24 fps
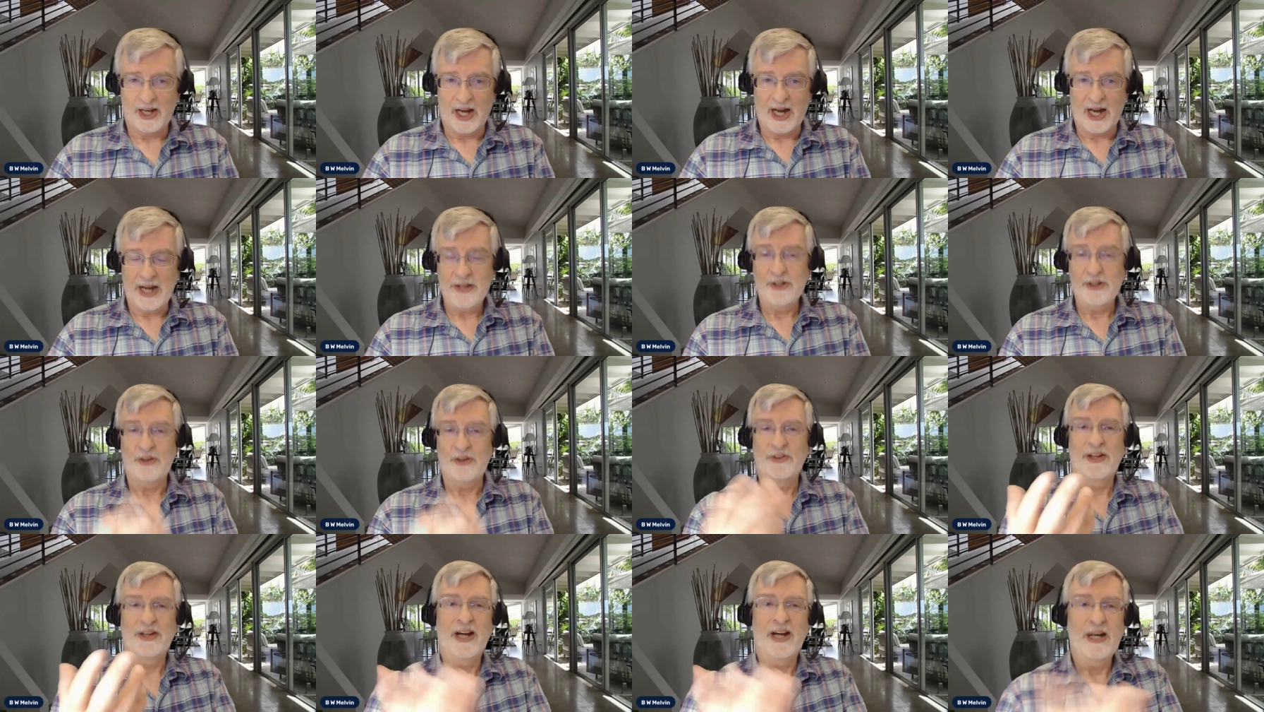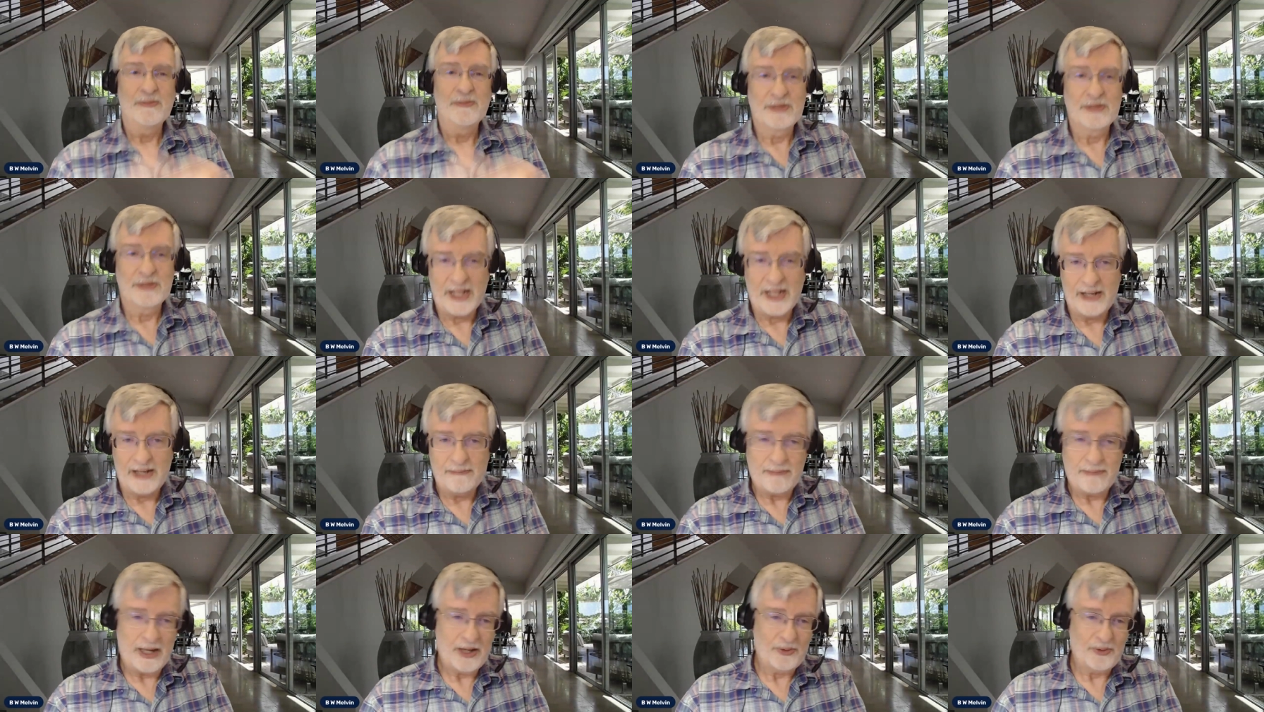I know that I'm
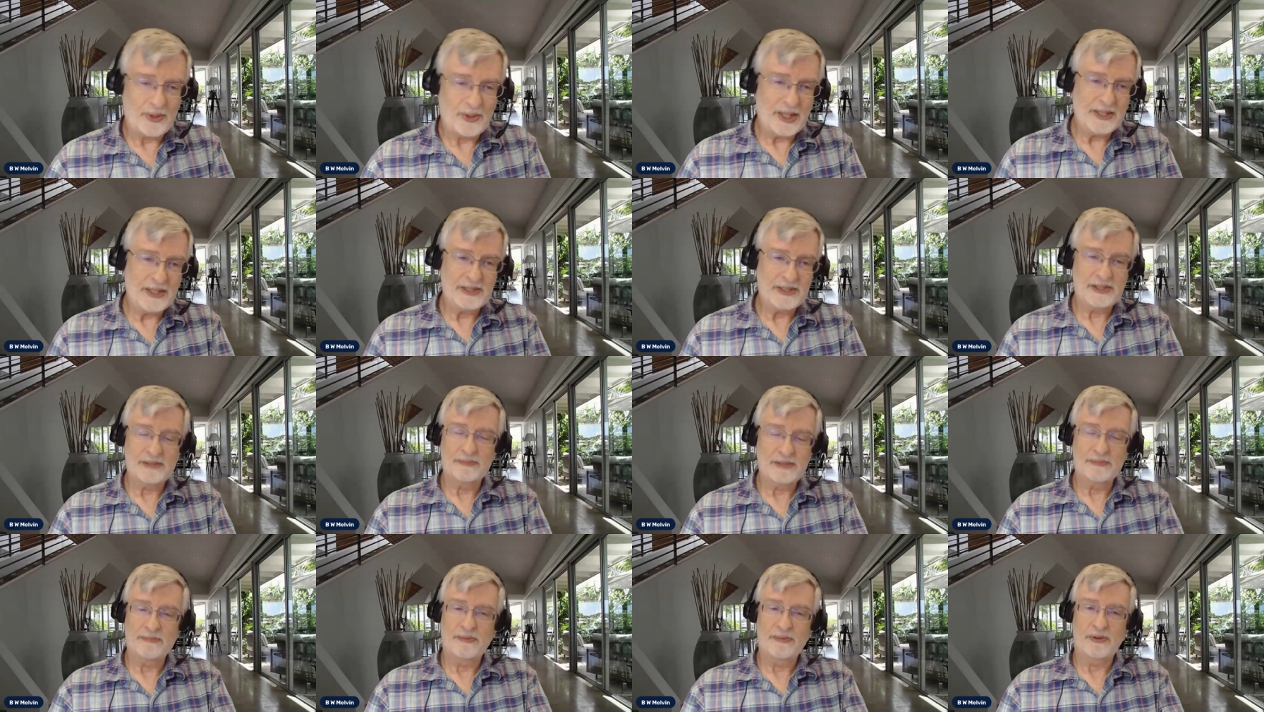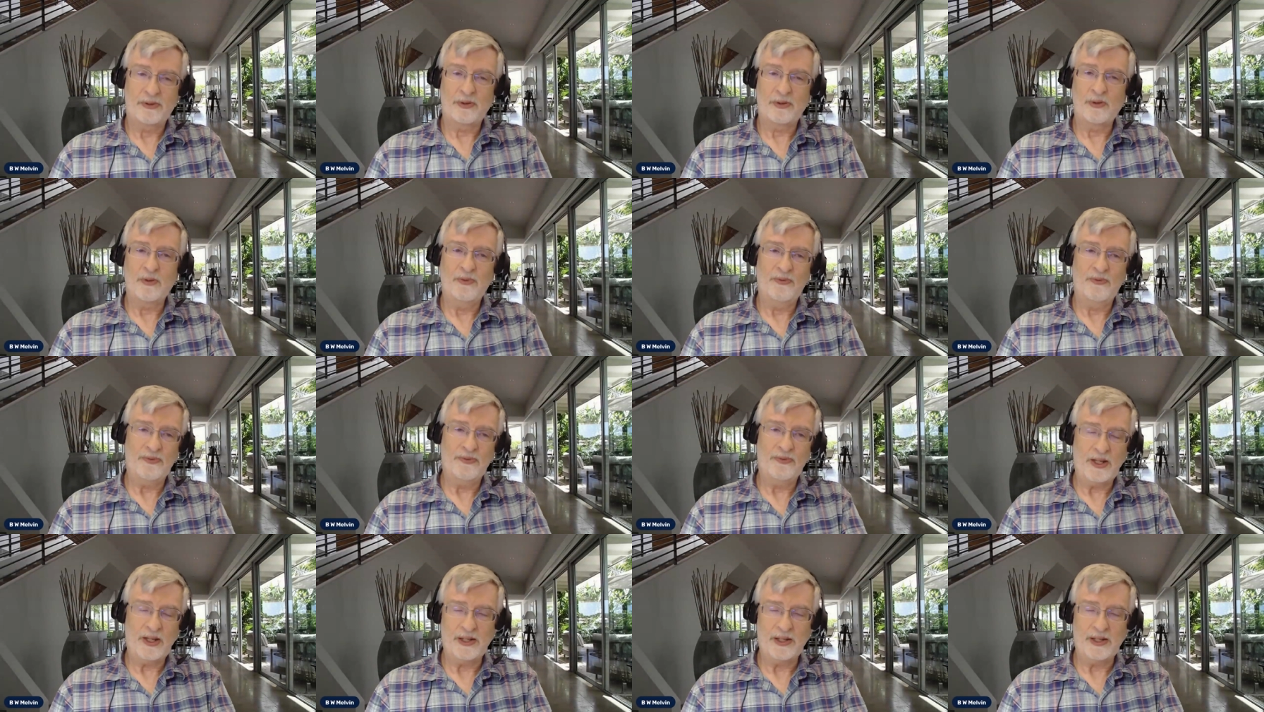saved by grace through
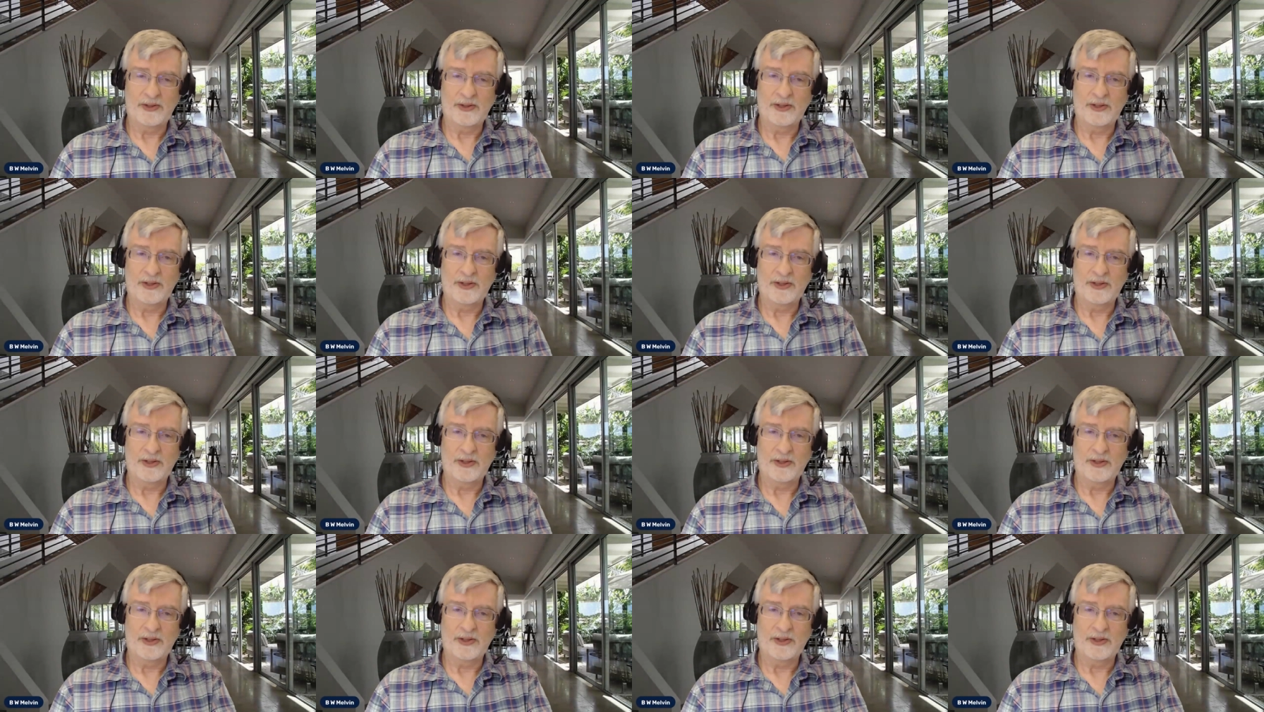faith,